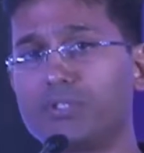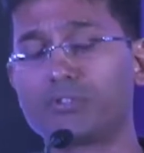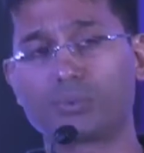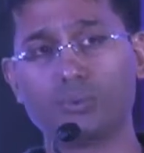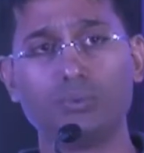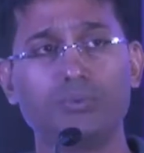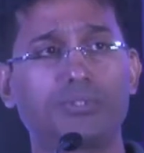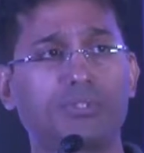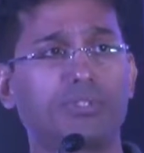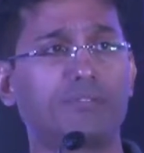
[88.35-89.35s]

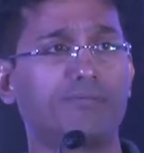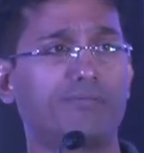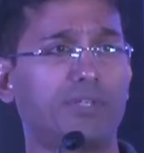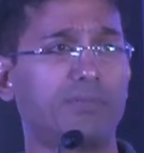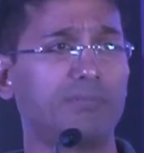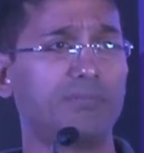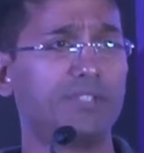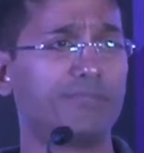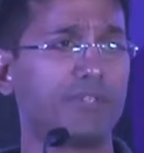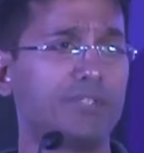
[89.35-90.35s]
schools from
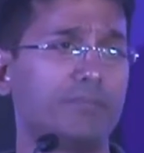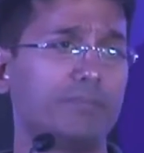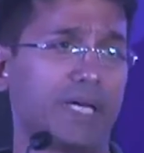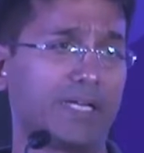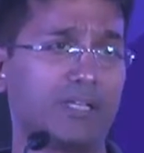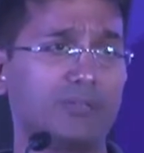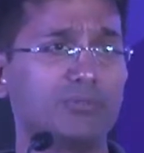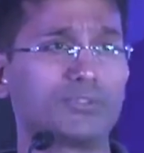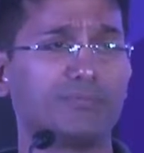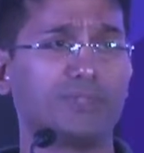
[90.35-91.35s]
different backgrounds.